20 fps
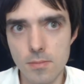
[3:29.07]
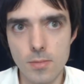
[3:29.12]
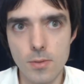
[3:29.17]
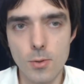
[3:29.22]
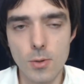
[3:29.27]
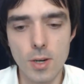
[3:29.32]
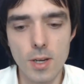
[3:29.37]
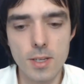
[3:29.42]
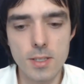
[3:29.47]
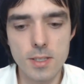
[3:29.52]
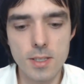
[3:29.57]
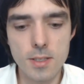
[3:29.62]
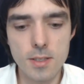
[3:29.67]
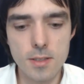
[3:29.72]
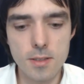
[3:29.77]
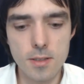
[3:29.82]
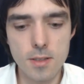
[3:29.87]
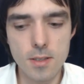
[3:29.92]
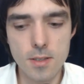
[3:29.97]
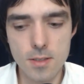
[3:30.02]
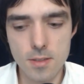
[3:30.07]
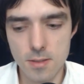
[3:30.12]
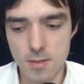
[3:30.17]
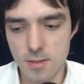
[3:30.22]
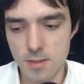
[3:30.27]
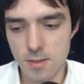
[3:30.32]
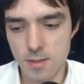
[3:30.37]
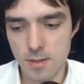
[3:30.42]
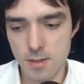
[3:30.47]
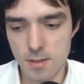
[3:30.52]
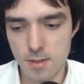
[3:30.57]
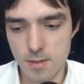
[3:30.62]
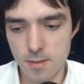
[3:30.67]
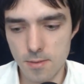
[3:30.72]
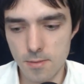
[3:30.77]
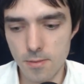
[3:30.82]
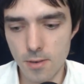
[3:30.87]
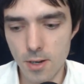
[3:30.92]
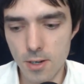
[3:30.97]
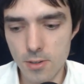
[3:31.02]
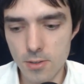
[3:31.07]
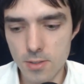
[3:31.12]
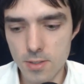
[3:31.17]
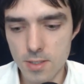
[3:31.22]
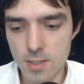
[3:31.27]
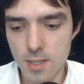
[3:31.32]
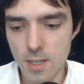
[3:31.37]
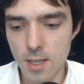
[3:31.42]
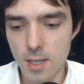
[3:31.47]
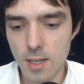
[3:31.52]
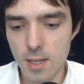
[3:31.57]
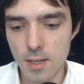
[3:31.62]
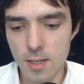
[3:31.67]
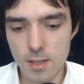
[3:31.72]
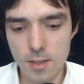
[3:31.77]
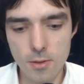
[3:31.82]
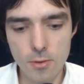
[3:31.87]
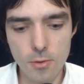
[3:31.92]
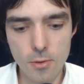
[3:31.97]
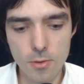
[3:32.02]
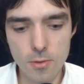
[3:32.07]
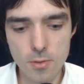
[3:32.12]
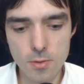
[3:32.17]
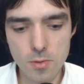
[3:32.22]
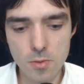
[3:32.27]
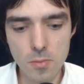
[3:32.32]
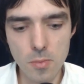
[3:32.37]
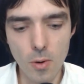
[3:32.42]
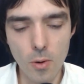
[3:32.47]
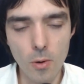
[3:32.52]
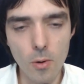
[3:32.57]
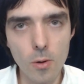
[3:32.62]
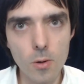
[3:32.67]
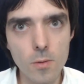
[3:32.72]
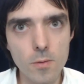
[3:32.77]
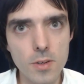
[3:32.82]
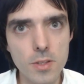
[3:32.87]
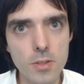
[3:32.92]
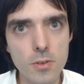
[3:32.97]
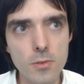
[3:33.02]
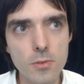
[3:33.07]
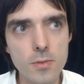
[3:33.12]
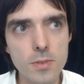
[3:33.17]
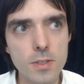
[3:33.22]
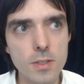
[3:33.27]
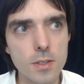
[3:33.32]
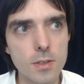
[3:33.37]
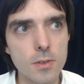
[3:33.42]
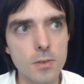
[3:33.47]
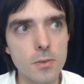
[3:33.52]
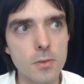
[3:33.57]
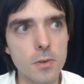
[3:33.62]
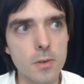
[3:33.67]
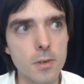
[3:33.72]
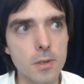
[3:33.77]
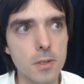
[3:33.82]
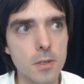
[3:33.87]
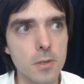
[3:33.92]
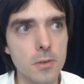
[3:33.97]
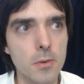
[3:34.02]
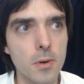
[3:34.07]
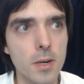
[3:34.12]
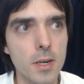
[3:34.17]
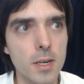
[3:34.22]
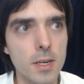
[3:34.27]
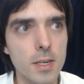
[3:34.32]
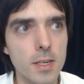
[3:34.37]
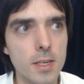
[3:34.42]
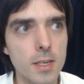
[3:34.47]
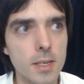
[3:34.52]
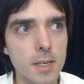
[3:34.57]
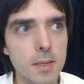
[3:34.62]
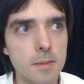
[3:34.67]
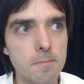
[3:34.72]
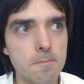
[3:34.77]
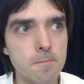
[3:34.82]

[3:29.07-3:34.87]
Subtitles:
crisis, this virus, and you consume all the news. You are